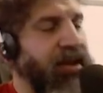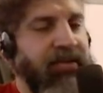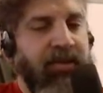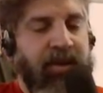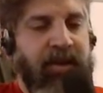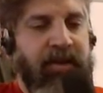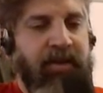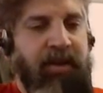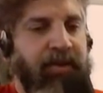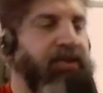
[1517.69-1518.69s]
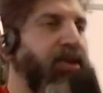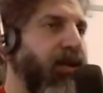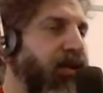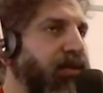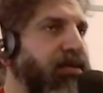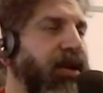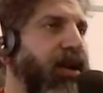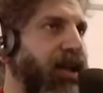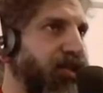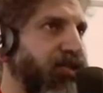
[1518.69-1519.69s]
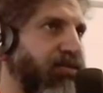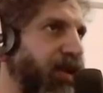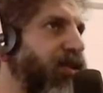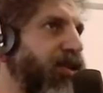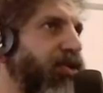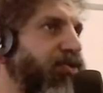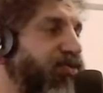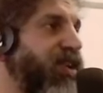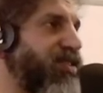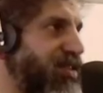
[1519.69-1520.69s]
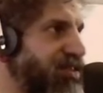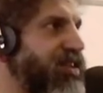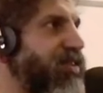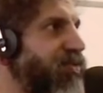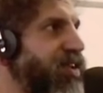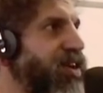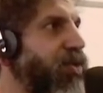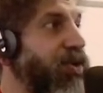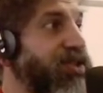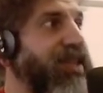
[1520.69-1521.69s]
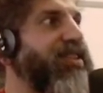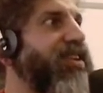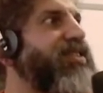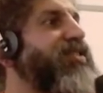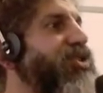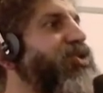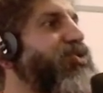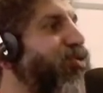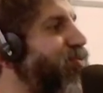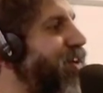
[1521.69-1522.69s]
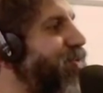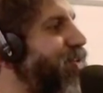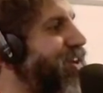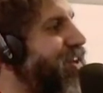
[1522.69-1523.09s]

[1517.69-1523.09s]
And there's a culture in Mexico of fixing stuff, which doesn't exist in Europe, by the way.